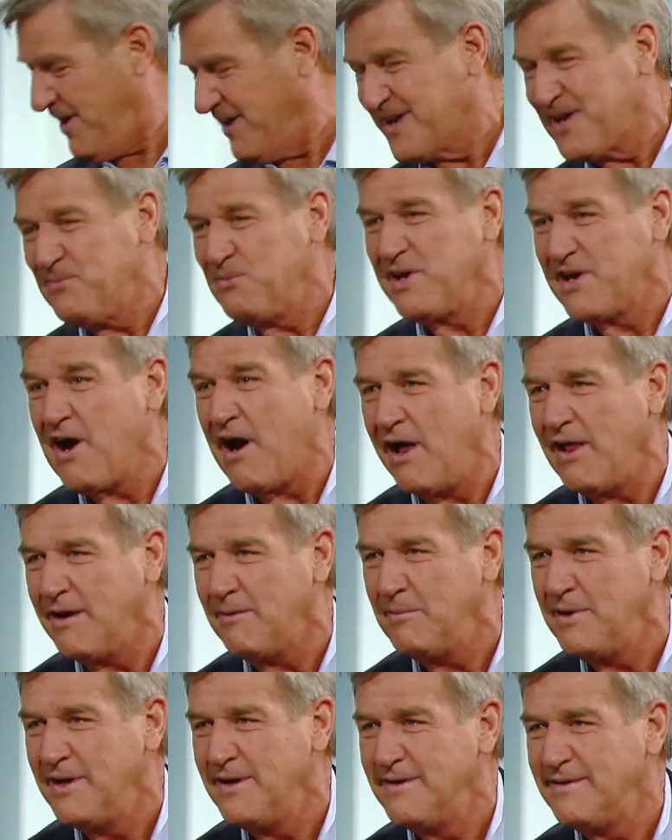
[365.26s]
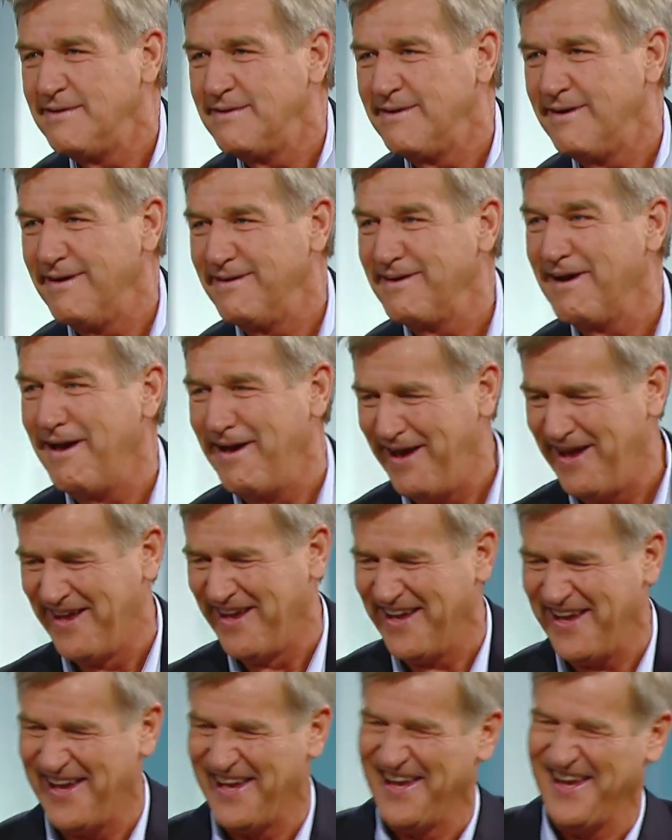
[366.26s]
We call, can we call him? You can go. I wish I
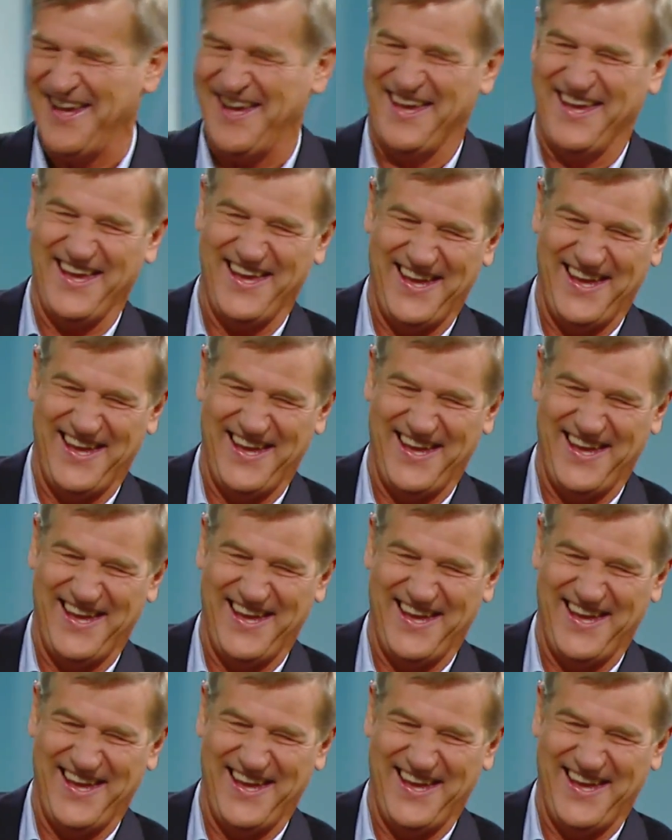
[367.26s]
could call my uncle.